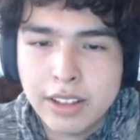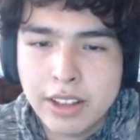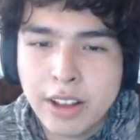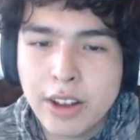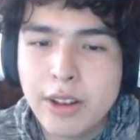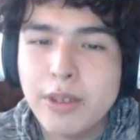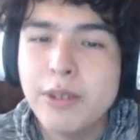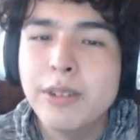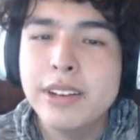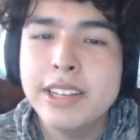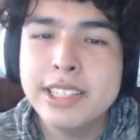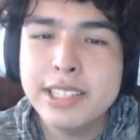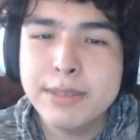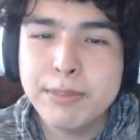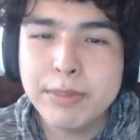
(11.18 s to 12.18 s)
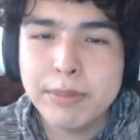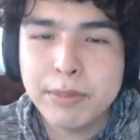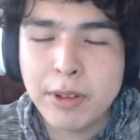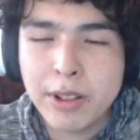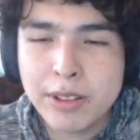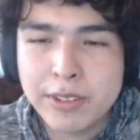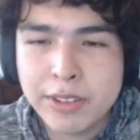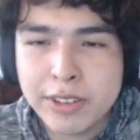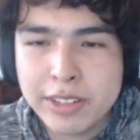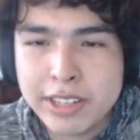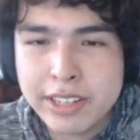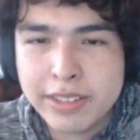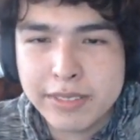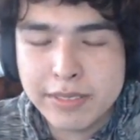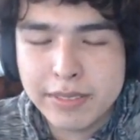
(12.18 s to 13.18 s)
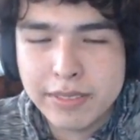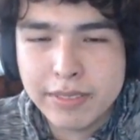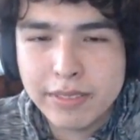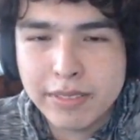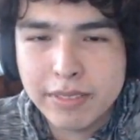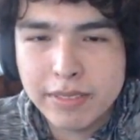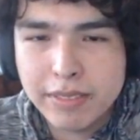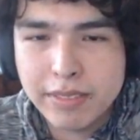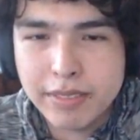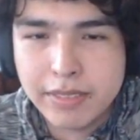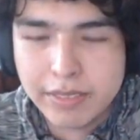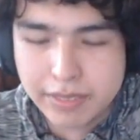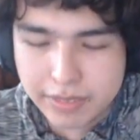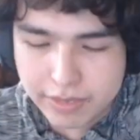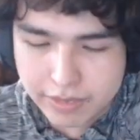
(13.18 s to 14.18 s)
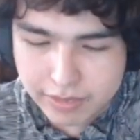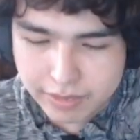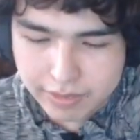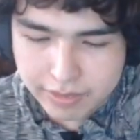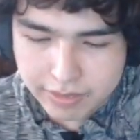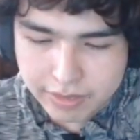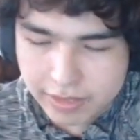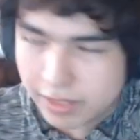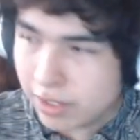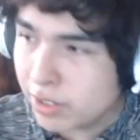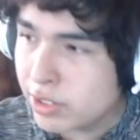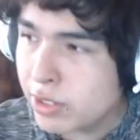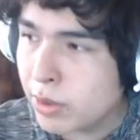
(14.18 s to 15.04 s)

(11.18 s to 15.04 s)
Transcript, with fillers: Oh, is this Call of Duty? Yeah. Looks